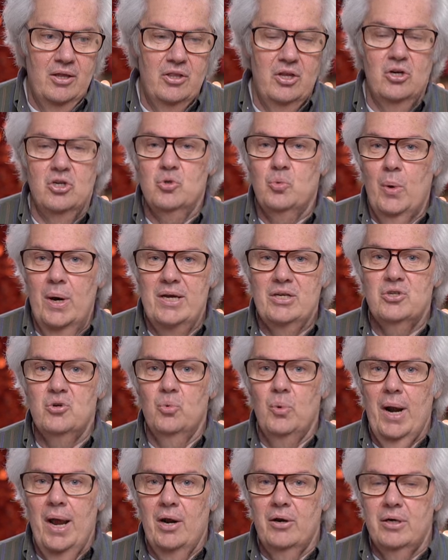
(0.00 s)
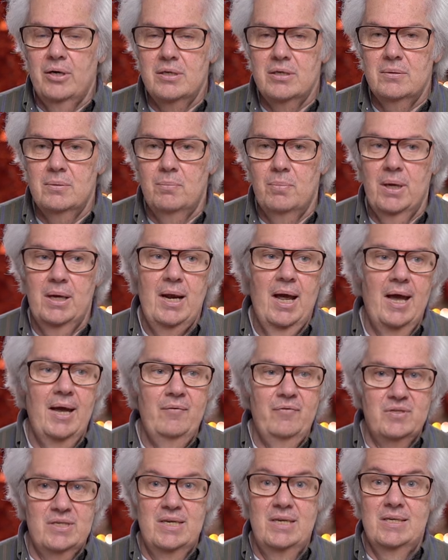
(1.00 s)
There's ways around it, but
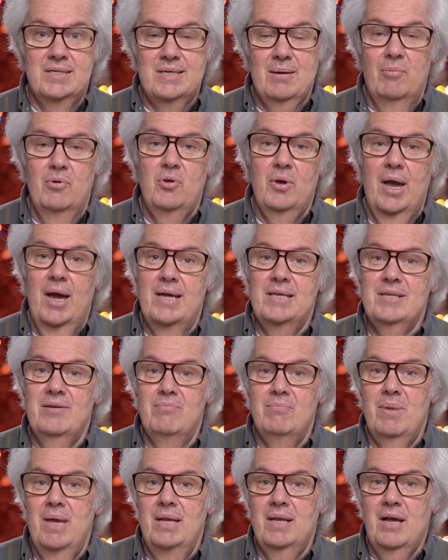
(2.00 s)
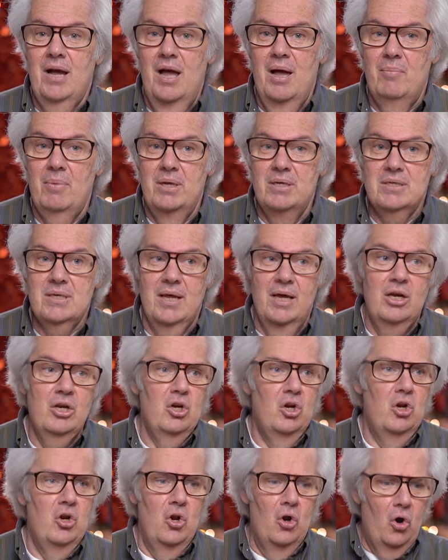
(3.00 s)
I've seen some of you guys have made comments like,
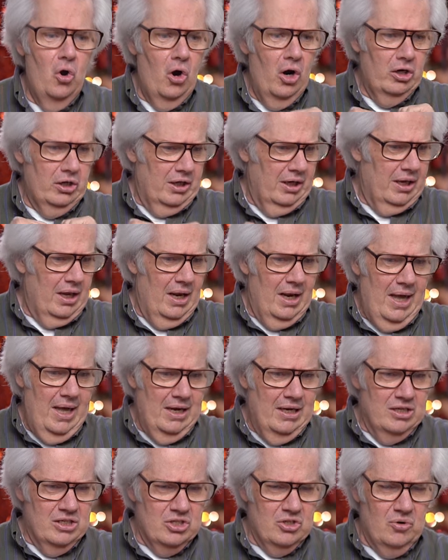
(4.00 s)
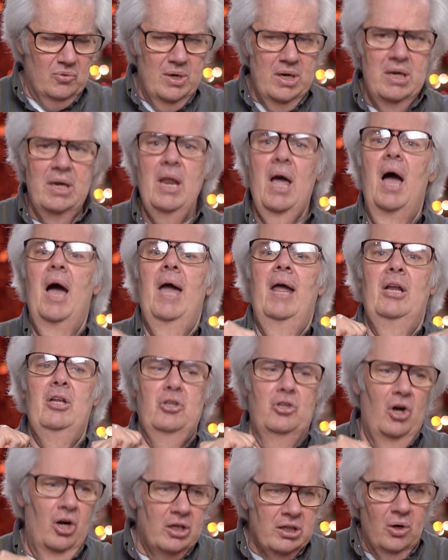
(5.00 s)
no articulating screen, I
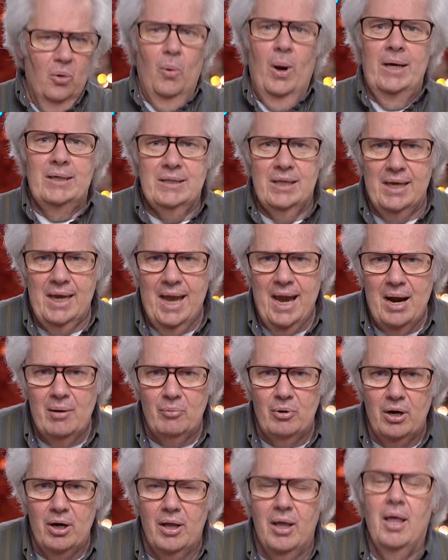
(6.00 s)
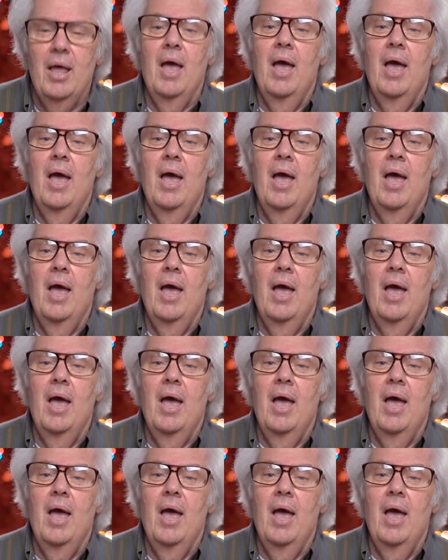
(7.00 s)
don't want the camera.